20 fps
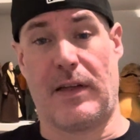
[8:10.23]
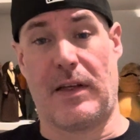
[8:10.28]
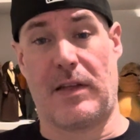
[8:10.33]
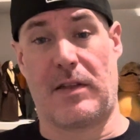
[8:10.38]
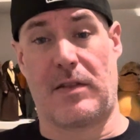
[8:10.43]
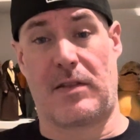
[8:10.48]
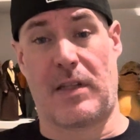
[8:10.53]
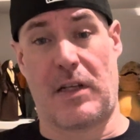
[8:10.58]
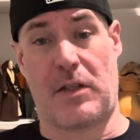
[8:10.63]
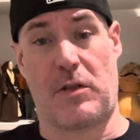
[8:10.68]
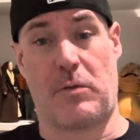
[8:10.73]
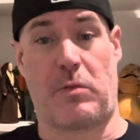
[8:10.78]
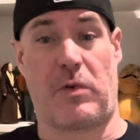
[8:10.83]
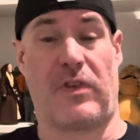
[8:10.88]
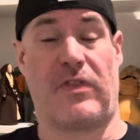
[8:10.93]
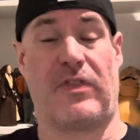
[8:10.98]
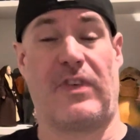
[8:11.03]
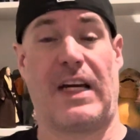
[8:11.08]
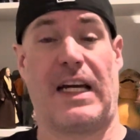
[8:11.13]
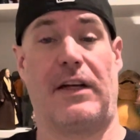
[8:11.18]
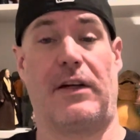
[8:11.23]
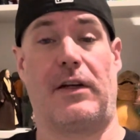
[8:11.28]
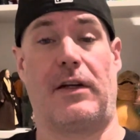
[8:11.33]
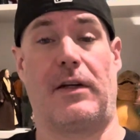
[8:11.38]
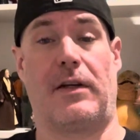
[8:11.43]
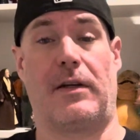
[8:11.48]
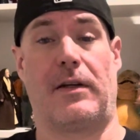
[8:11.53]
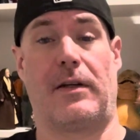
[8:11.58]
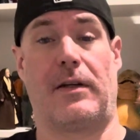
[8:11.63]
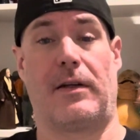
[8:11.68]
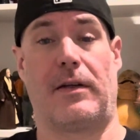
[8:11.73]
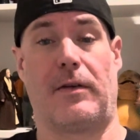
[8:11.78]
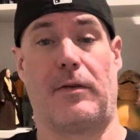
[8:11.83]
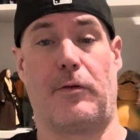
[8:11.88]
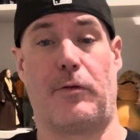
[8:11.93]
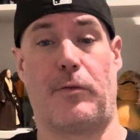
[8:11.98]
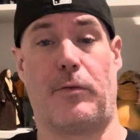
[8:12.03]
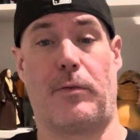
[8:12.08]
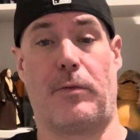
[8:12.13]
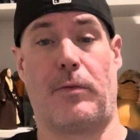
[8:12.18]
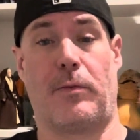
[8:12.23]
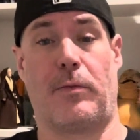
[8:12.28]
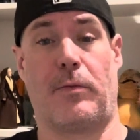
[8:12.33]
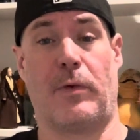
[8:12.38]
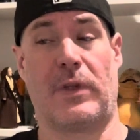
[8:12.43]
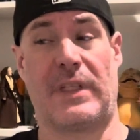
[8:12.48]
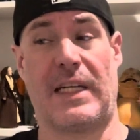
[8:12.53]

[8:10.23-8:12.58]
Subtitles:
such a provider will